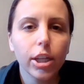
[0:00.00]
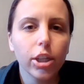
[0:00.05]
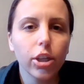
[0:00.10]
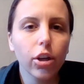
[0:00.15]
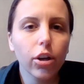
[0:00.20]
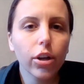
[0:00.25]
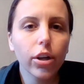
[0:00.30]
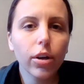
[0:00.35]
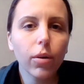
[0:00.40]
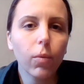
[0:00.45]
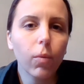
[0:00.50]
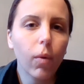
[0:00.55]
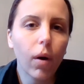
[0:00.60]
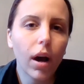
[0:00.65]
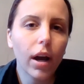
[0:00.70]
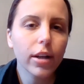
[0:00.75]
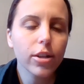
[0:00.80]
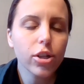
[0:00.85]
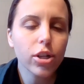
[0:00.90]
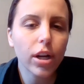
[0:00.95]
You're going to
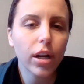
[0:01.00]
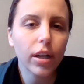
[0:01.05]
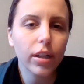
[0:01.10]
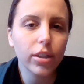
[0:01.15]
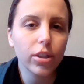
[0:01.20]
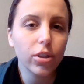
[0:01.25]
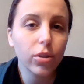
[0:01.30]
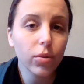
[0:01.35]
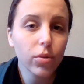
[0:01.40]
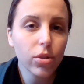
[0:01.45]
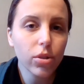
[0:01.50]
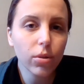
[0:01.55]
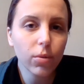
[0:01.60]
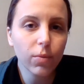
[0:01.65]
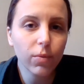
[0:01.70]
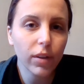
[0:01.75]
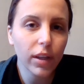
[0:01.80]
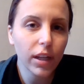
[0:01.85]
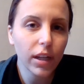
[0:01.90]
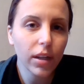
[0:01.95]
watch a
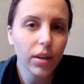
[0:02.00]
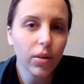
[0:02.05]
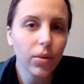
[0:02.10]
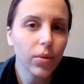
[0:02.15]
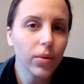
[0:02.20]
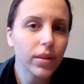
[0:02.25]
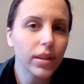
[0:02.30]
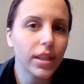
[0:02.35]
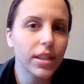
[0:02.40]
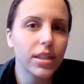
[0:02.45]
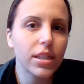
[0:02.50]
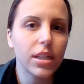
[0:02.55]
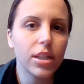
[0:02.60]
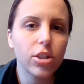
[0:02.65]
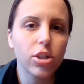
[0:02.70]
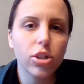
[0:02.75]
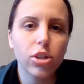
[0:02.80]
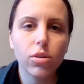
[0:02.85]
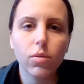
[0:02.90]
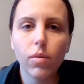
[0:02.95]
YouTube video that
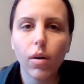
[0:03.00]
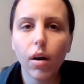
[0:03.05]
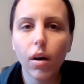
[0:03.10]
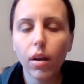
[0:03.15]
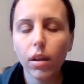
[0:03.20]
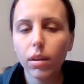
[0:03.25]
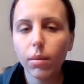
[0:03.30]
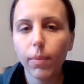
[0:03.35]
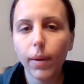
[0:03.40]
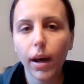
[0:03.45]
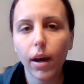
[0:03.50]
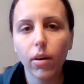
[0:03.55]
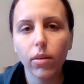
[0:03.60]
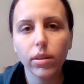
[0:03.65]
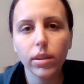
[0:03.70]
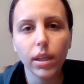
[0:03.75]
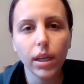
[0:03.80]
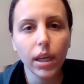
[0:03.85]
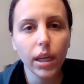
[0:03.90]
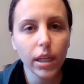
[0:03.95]
teaches you all
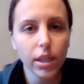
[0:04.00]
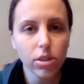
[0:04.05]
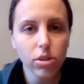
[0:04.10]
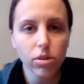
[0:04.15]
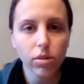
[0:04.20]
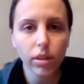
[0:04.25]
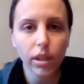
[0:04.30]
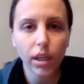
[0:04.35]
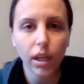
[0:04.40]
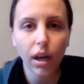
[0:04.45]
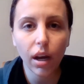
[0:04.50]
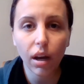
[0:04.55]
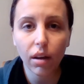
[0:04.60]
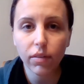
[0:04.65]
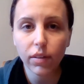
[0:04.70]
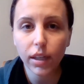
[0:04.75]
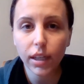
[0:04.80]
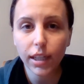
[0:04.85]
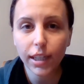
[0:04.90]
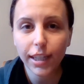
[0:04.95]
about the history
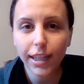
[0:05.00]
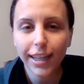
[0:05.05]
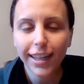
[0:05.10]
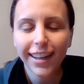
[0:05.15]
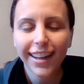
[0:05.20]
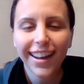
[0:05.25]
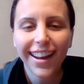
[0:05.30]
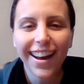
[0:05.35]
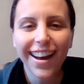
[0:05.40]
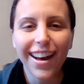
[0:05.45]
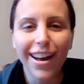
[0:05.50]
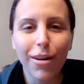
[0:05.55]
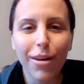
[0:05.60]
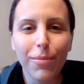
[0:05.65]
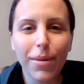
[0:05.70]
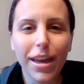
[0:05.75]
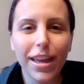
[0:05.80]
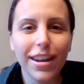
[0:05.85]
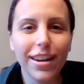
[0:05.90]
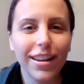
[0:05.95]
of it
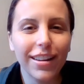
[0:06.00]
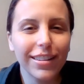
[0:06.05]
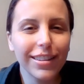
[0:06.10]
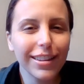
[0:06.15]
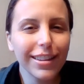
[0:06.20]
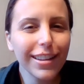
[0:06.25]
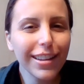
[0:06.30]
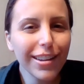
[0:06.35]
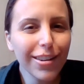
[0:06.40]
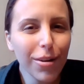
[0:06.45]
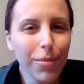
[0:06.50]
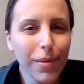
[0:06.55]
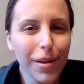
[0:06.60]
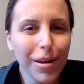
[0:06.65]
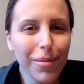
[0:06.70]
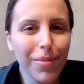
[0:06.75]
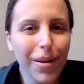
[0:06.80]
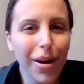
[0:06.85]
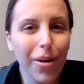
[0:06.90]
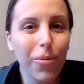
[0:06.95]
and a little bit
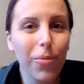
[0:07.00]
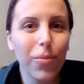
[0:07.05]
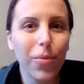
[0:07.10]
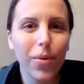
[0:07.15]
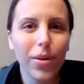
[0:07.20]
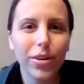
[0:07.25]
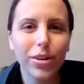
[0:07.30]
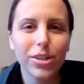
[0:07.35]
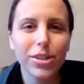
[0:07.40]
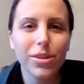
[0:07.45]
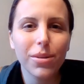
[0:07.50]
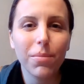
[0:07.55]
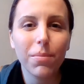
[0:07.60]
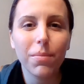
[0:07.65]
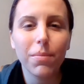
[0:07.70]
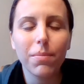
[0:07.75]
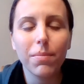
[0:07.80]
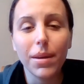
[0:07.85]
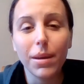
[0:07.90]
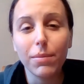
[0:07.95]
about what are
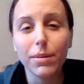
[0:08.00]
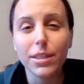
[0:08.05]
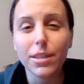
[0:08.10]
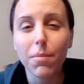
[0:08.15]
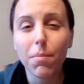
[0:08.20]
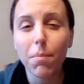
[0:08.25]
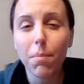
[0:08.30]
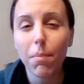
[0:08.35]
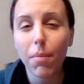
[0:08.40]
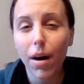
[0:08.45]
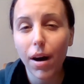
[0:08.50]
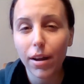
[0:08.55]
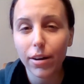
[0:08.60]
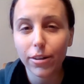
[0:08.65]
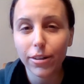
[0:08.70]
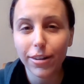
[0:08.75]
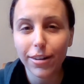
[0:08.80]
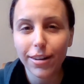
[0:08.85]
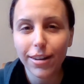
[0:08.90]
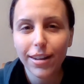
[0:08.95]
maybe some
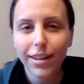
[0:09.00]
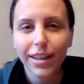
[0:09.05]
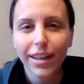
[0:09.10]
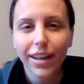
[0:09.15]
modern